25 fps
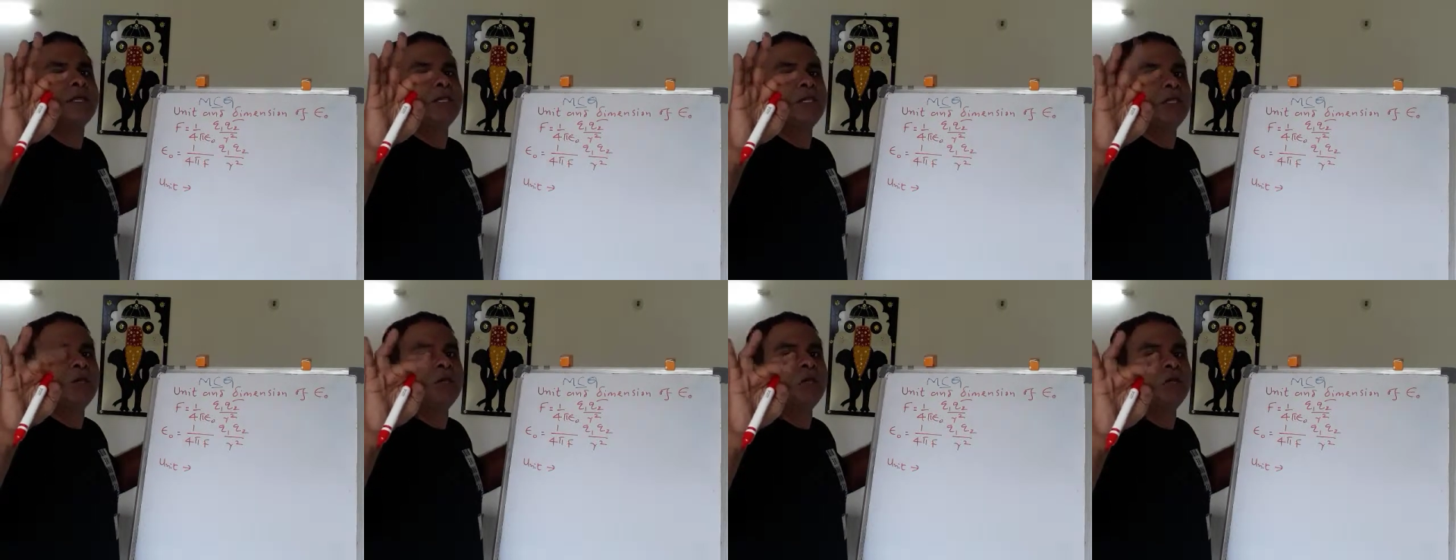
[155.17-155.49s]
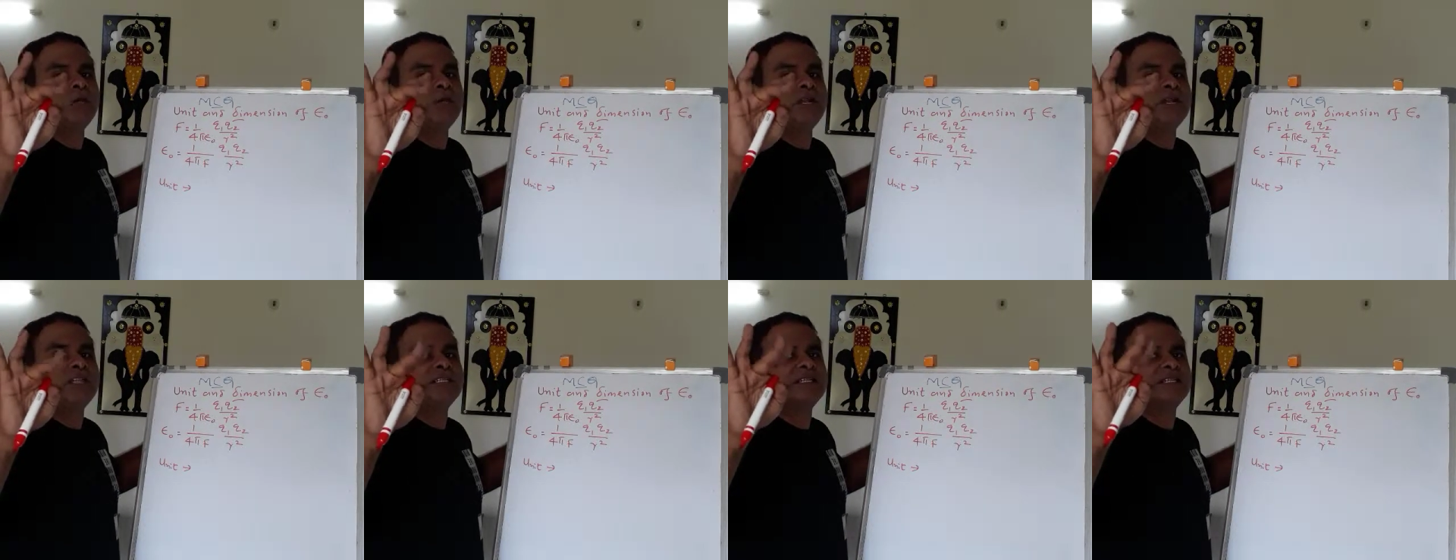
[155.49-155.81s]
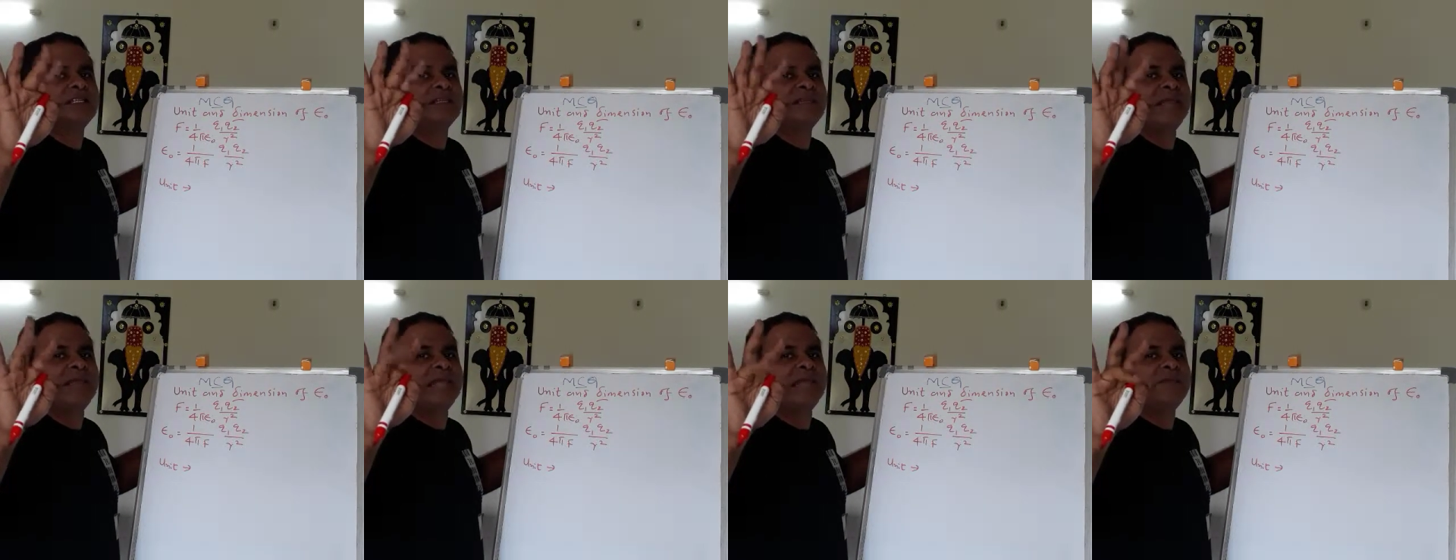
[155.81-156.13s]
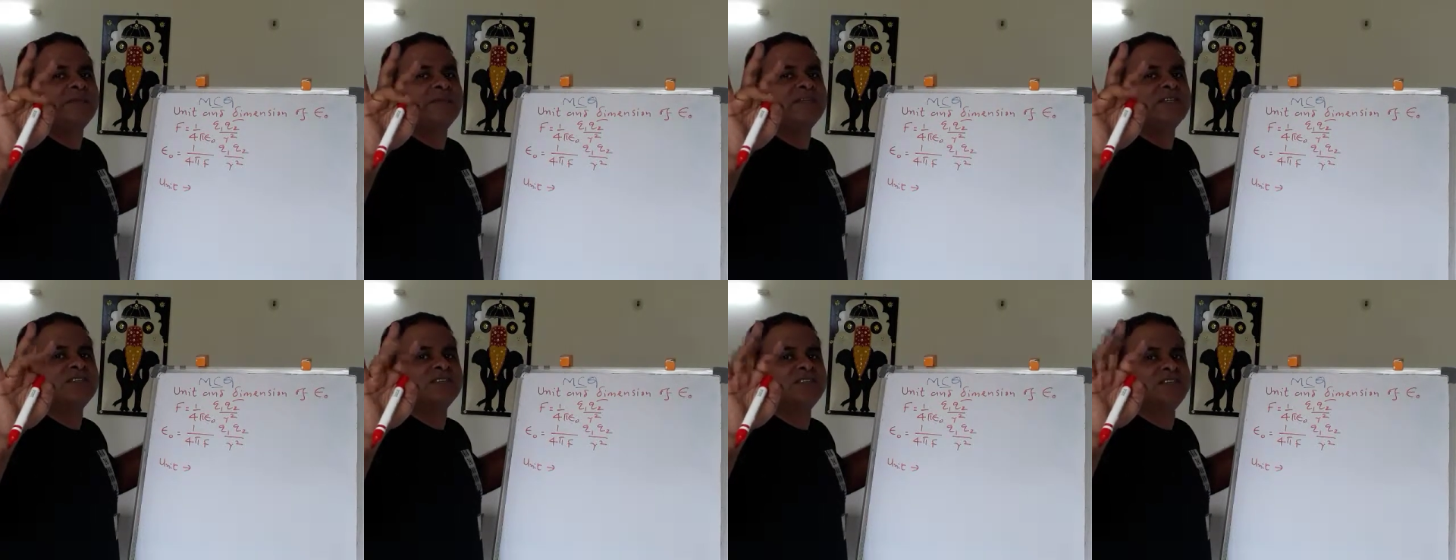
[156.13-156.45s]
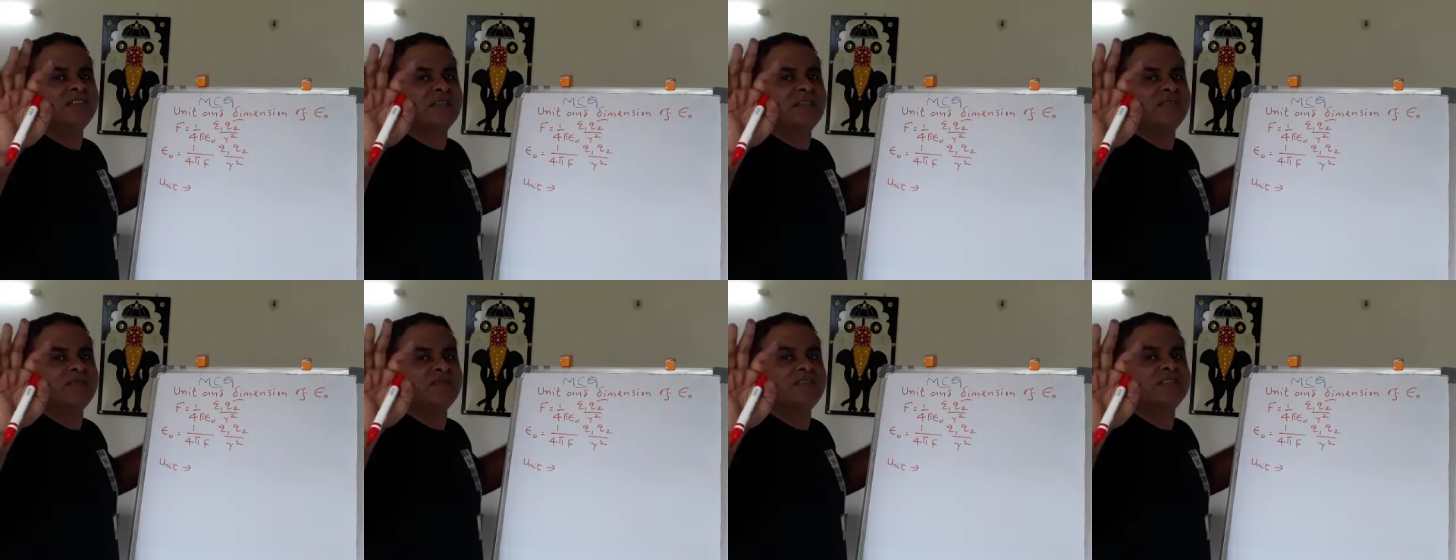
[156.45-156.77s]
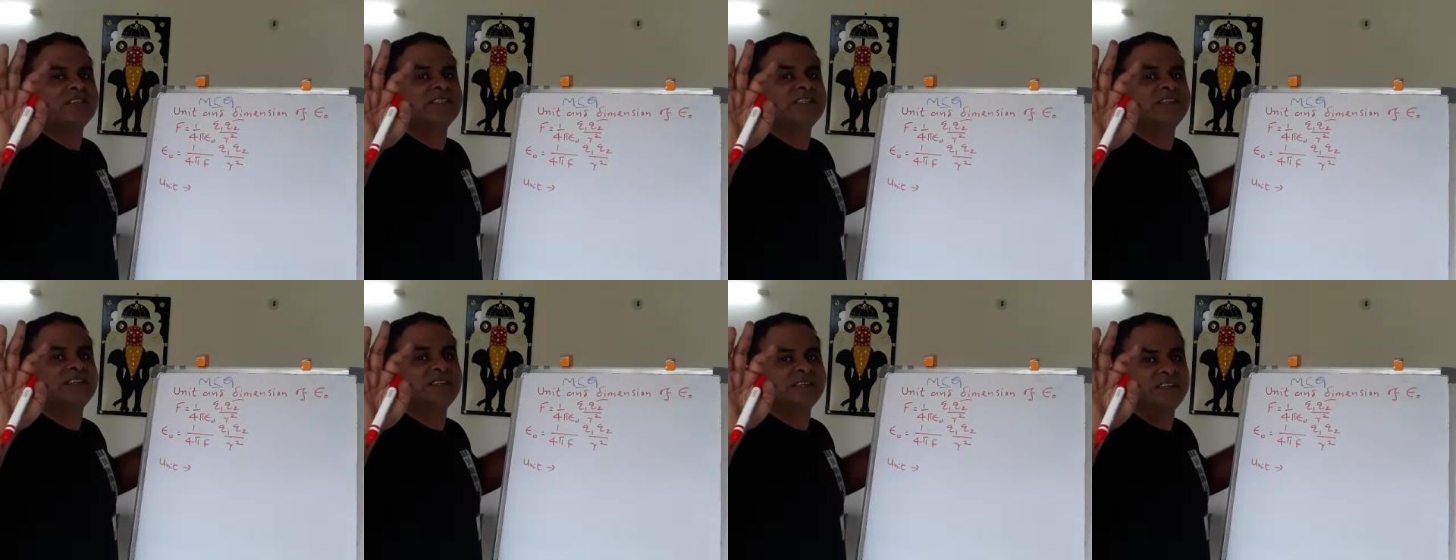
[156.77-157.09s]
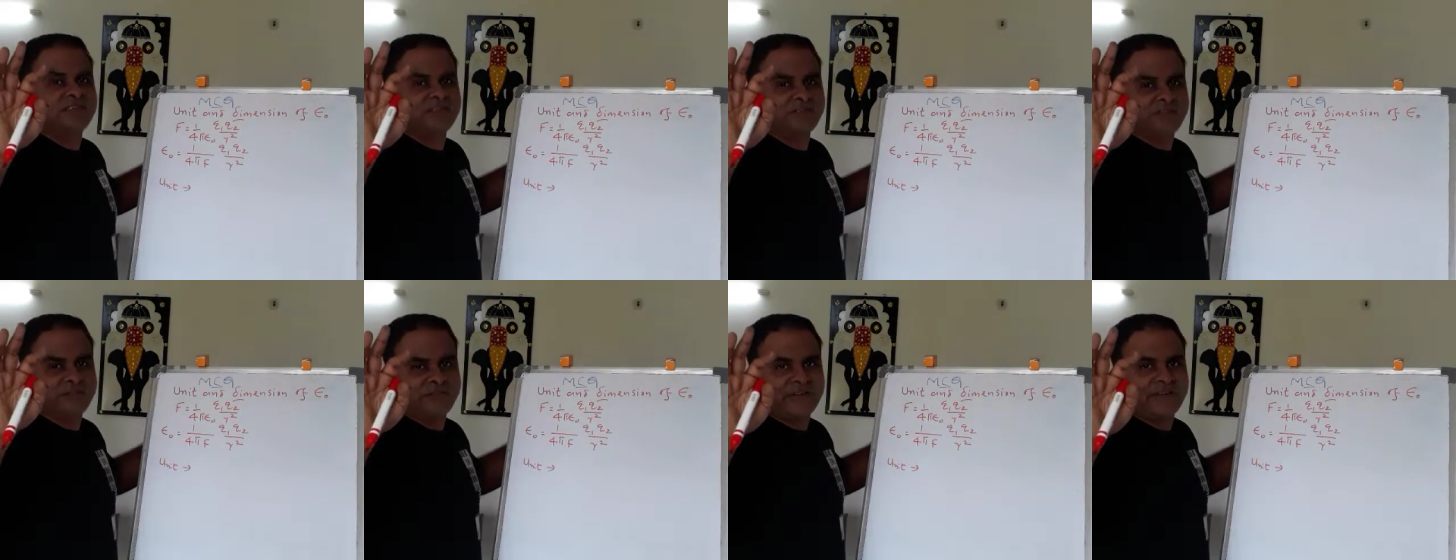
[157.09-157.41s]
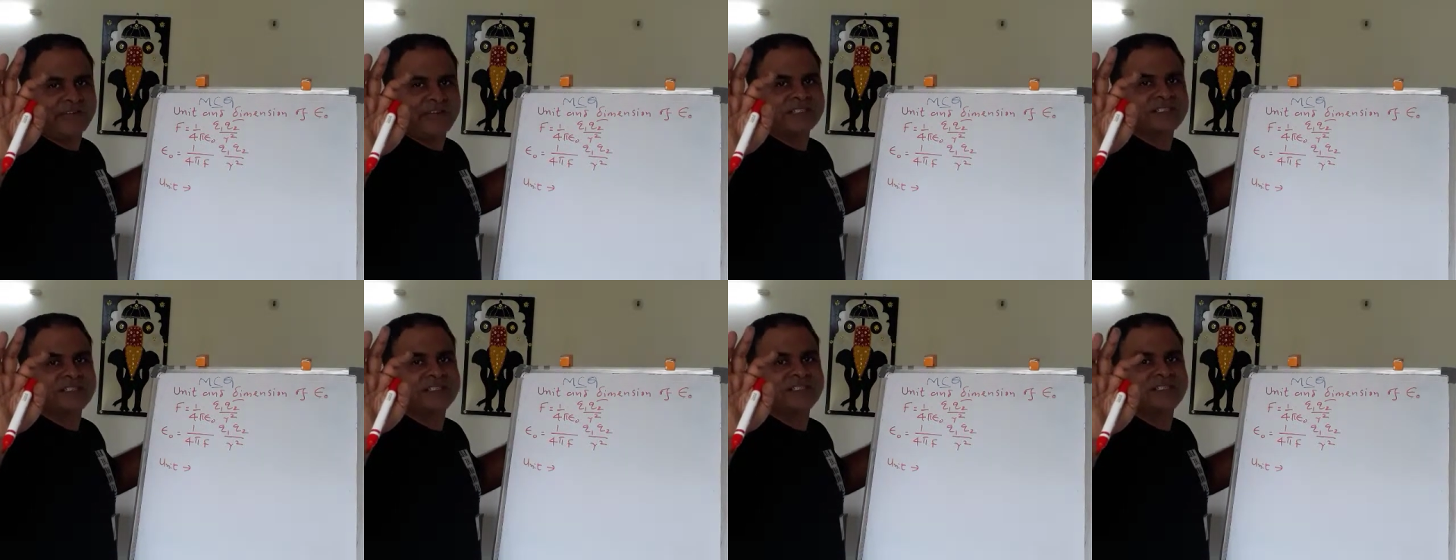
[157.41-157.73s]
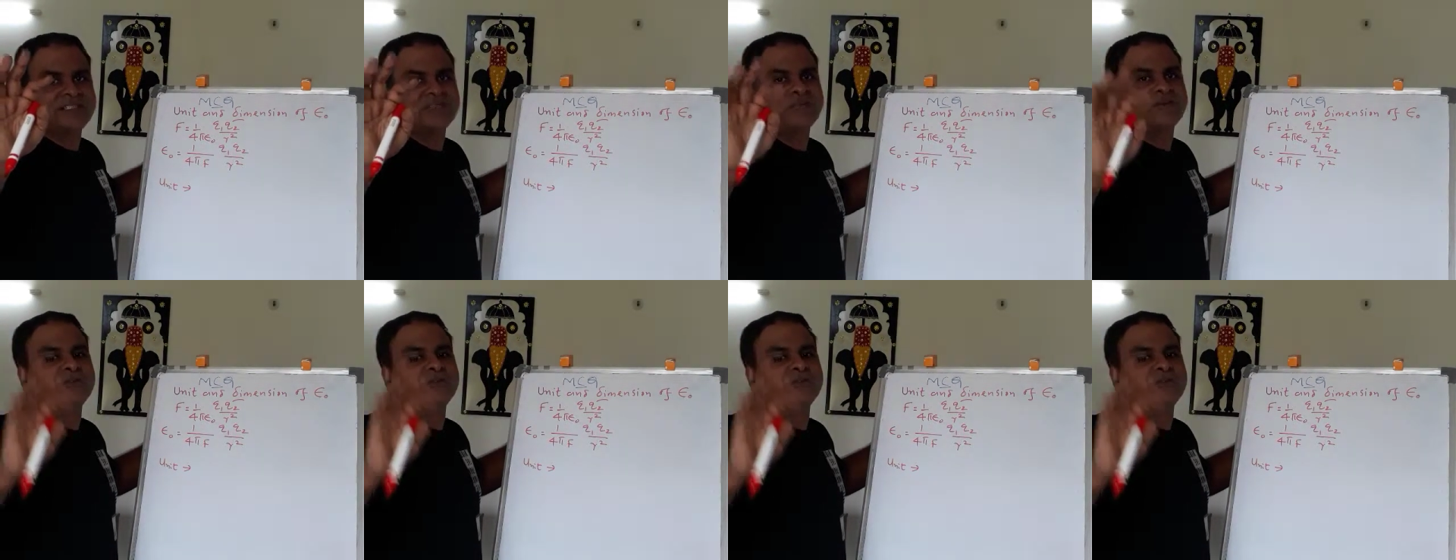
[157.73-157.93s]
unit, dimension, and whether it is vector